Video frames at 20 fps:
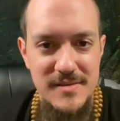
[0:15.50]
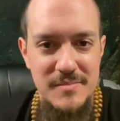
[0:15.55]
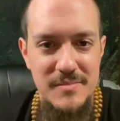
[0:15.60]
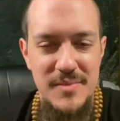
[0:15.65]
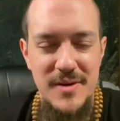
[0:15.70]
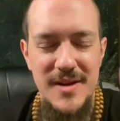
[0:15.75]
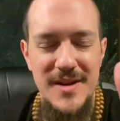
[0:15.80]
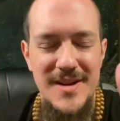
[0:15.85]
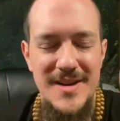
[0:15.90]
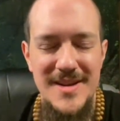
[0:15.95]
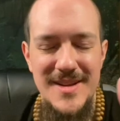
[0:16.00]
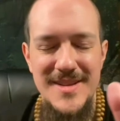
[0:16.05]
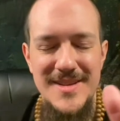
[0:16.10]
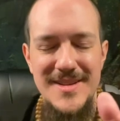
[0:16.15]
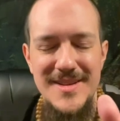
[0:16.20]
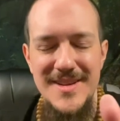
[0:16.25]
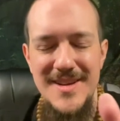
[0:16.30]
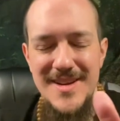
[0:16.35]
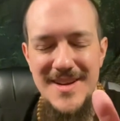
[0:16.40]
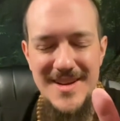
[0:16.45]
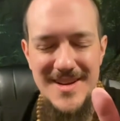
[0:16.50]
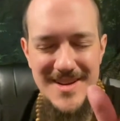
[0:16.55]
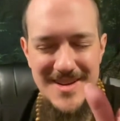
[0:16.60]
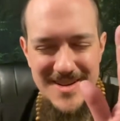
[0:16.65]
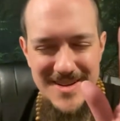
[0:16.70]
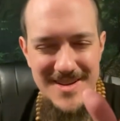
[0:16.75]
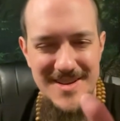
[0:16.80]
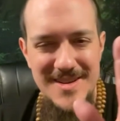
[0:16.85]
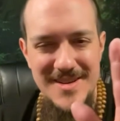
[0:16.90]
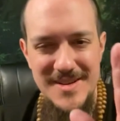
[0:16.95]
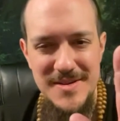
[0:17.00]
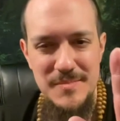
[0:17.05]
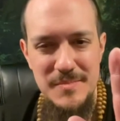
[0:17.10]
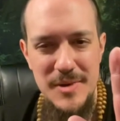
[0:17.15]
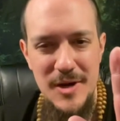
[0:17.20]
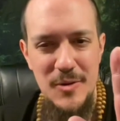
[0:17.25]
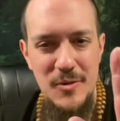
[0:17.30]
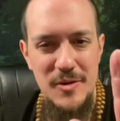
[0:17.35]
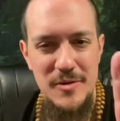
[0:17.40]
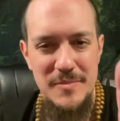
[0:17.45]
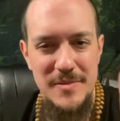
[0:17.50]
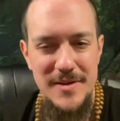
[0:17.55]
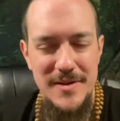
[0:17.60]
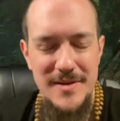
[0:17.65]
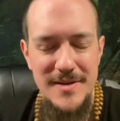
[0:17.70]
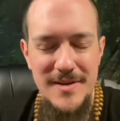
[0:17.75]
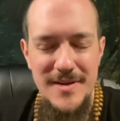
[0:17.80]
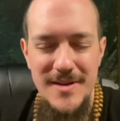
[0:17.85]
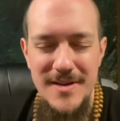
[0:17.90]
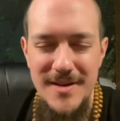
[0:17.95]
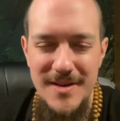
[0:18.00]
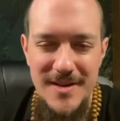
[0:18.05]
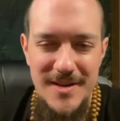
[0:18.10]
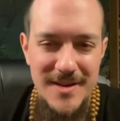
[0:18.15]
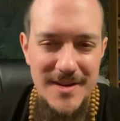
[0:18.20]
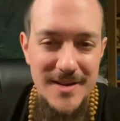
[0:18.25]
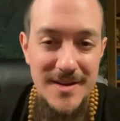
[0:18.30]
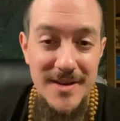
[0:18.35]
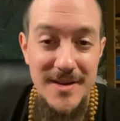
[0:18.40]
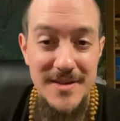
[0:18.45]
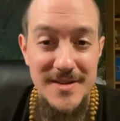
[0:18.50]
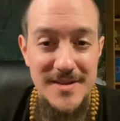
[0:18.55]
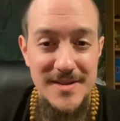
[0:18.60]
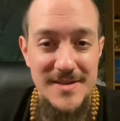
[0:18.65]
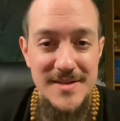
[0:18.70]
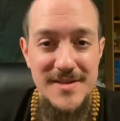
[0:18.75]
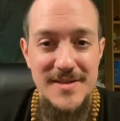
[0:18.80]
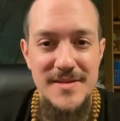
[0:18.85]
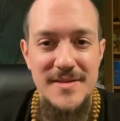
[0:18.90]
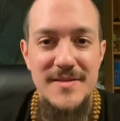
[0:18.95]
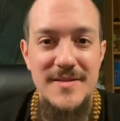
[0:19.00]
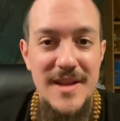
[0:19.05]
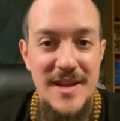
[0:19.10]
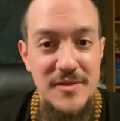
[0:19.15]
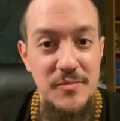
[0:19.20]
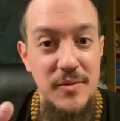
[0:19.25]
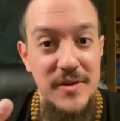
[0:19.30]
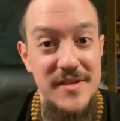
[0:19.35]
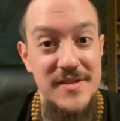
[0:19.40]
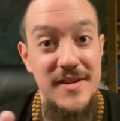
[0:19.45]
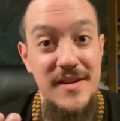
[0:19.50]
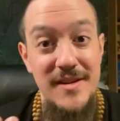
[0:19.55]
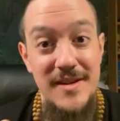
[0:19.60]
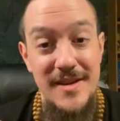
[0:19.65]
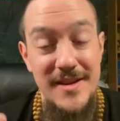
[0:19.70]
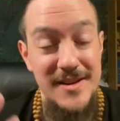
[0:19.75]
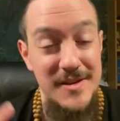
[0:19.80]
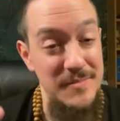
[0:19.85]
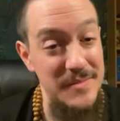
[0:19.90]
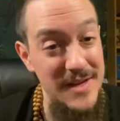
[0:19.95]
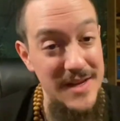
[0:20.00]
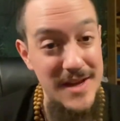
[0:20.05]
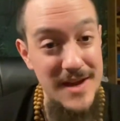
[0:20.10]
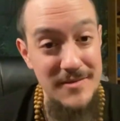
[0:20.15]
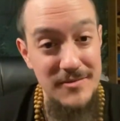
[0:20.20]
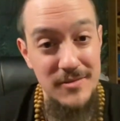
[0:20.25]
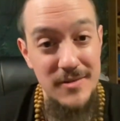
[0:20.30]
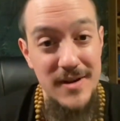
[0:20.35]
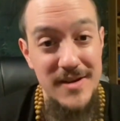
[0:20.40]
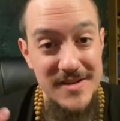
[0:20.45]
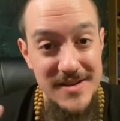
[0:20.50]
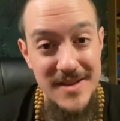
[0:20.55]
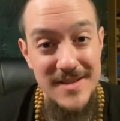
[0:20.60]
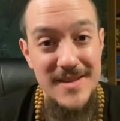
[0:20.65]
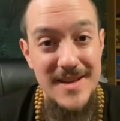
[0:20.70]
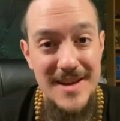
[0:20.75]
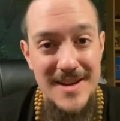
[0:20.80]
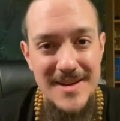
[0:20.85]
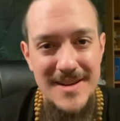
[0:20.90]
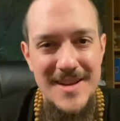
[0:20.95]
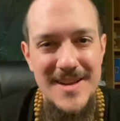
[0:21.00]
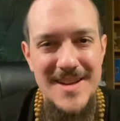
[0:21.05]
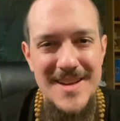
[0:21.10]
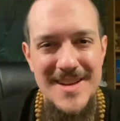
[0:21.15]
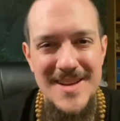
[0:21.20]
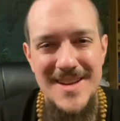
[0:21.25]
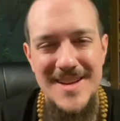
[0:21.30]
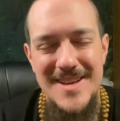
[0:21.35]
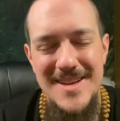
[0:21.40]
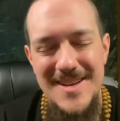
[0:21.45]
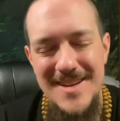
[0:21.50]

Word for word: but bear with me because that's what it sounded like to me after I said that.